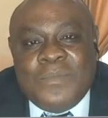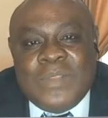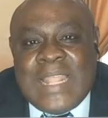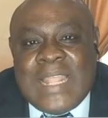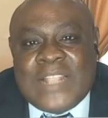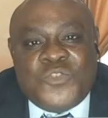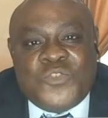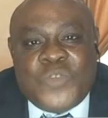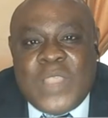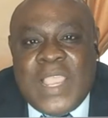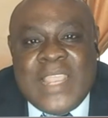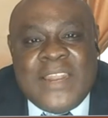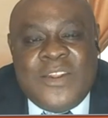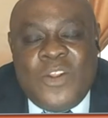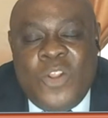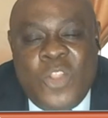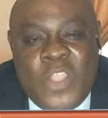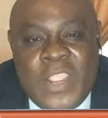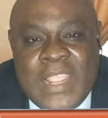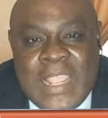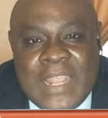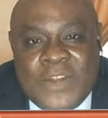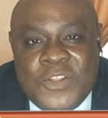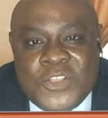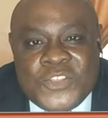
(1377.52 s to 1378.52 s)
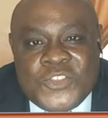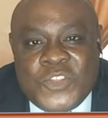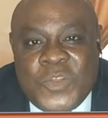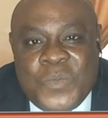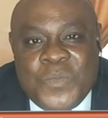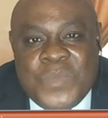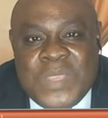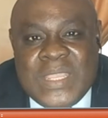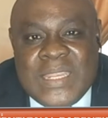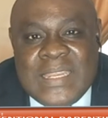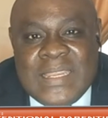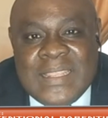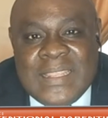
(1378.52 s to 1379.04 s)
that you are a lawyer does
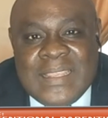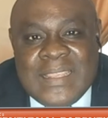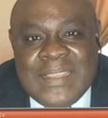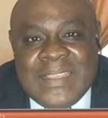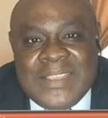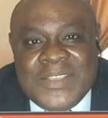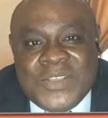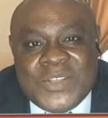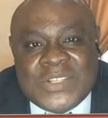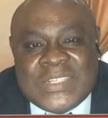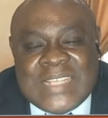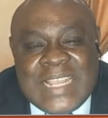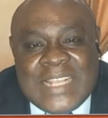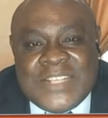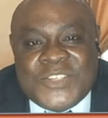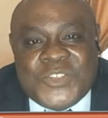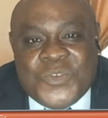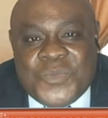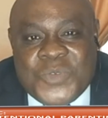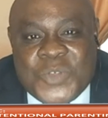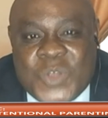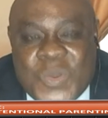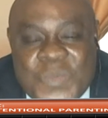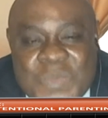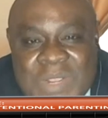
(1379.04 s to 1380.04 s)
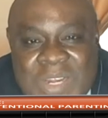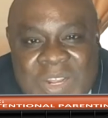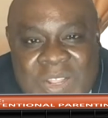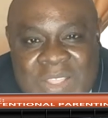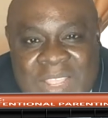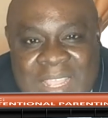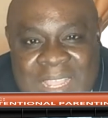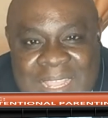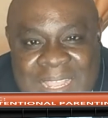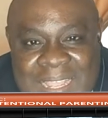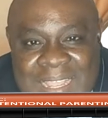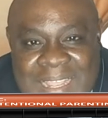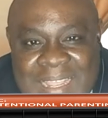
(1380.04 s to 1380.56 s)
not mean your child should become a
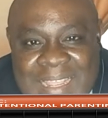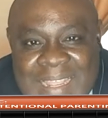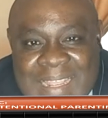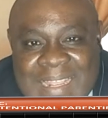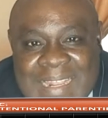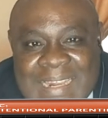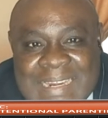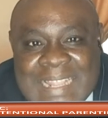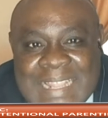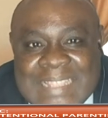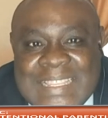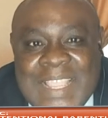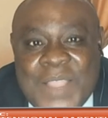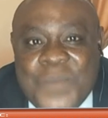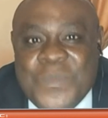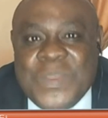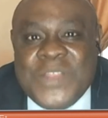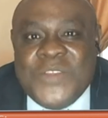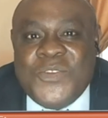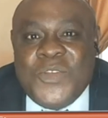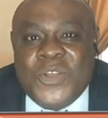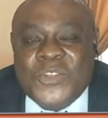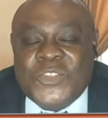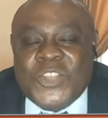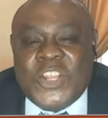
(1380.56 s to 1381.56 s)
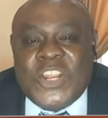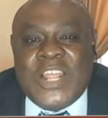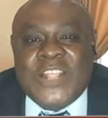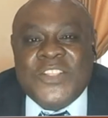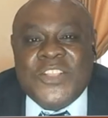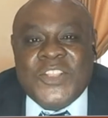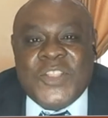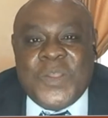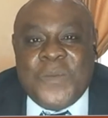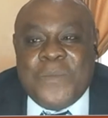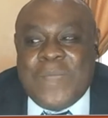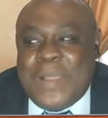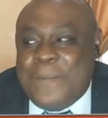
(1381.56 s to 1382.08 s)
lawyer. That I'm a doctor, that
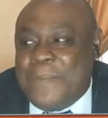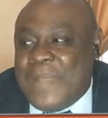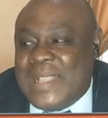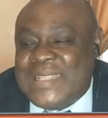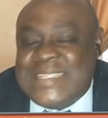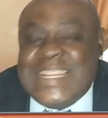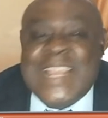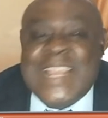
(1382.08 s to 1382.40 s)
does not mean my